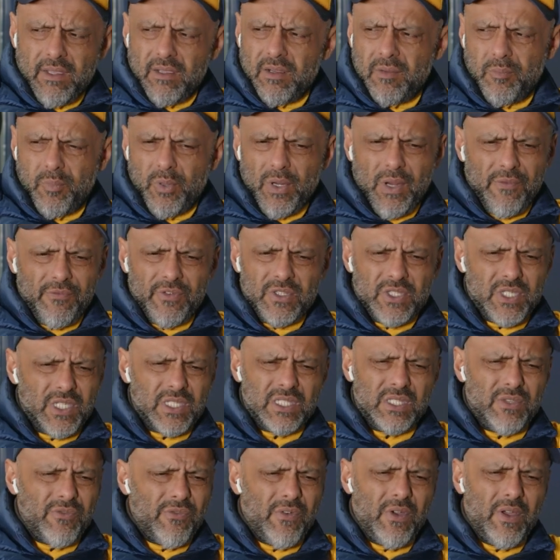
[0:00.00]
I'm going to put up for
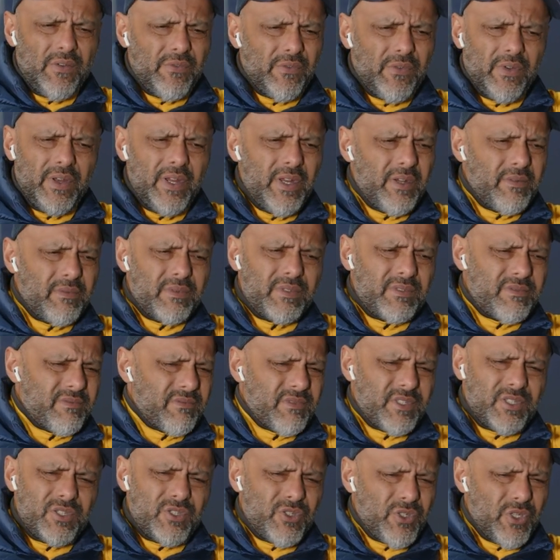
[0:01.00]
65 grand.
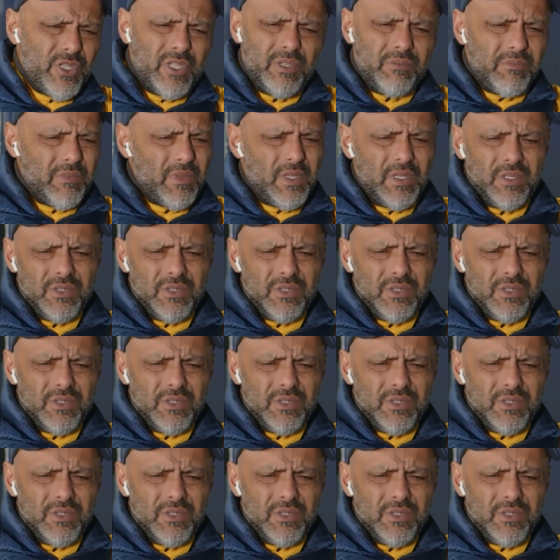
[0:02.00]
It's cheap.